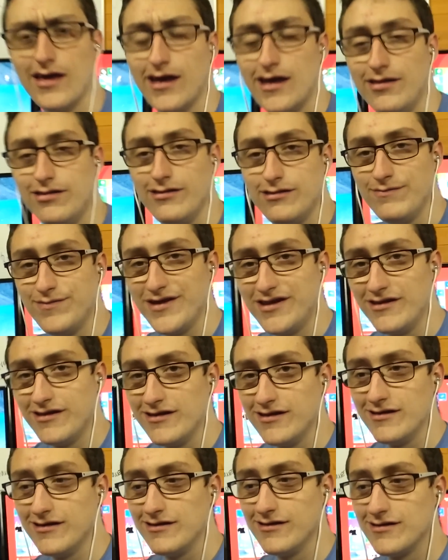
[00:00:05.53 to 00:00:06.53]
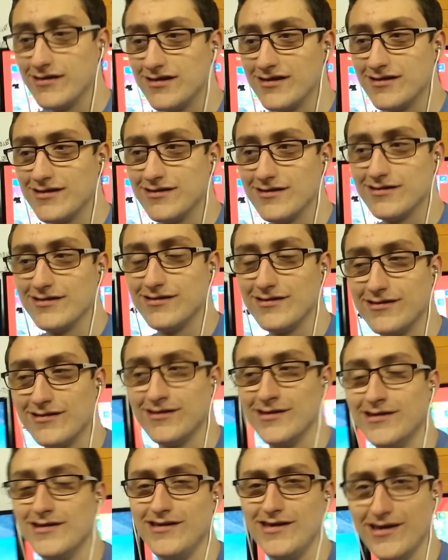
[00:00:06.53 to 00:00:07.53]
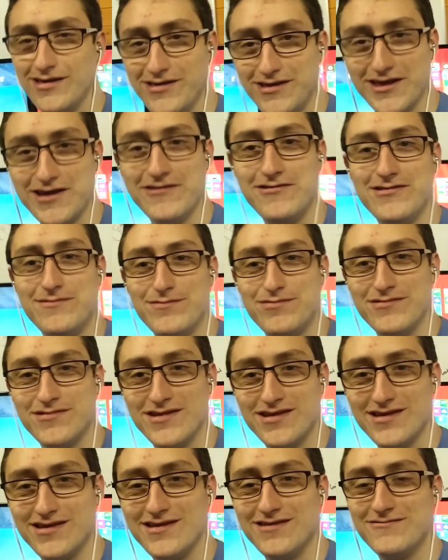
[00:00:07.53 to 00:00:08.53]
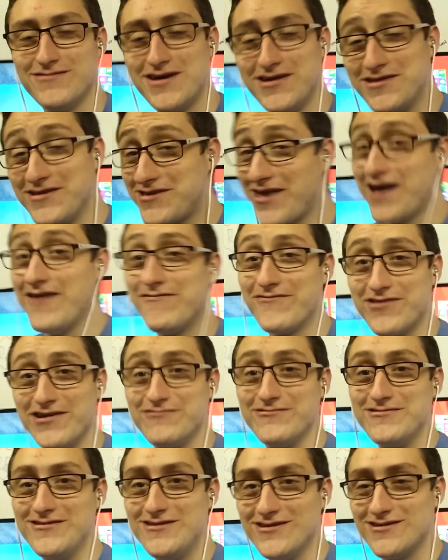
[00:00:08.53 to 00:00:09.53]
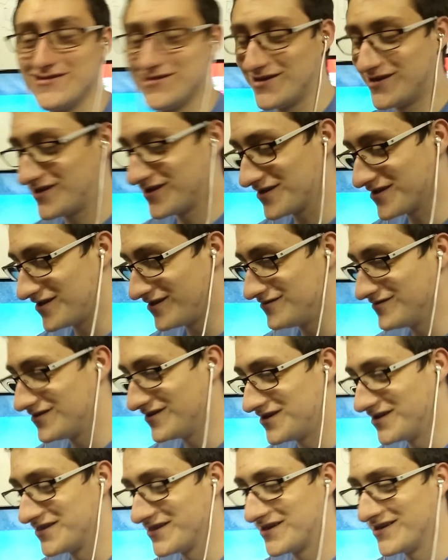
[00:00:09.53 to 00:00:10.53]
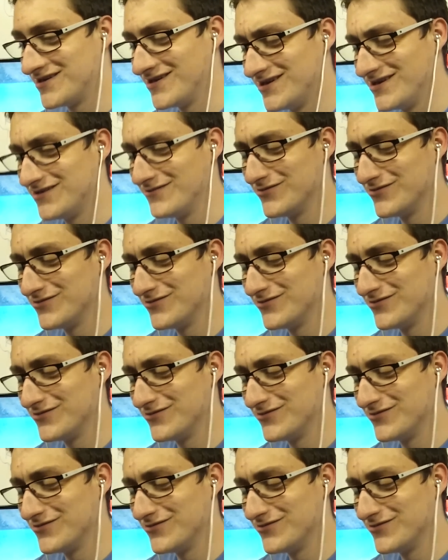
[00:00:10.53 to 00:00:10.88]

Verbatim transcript: And it's been a... Yesterday was... A, well, the day three was good, I can't deny that.